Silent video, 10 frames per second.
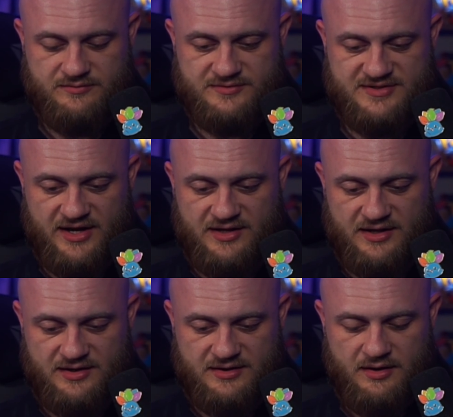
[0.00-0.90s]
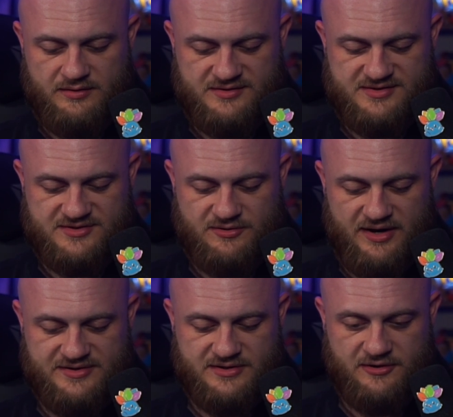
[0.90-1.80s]
Psychic. This is
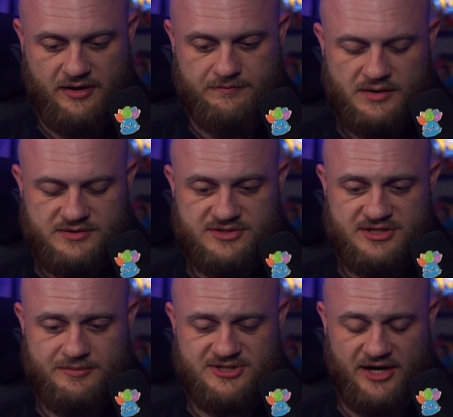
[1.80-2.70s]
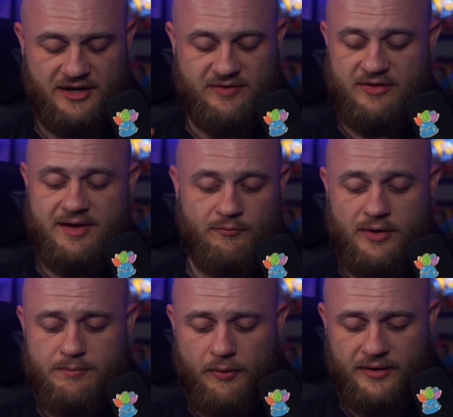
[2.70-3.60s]
Grass. Okay. Just double checking. They only have
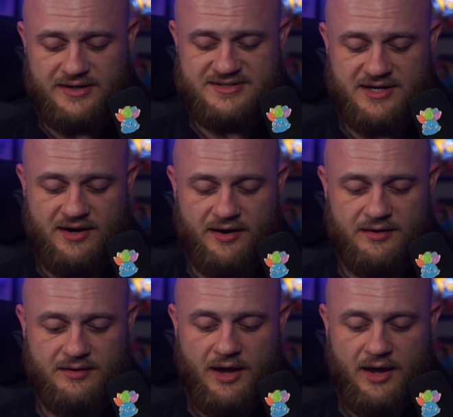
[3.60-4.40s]
1 point here.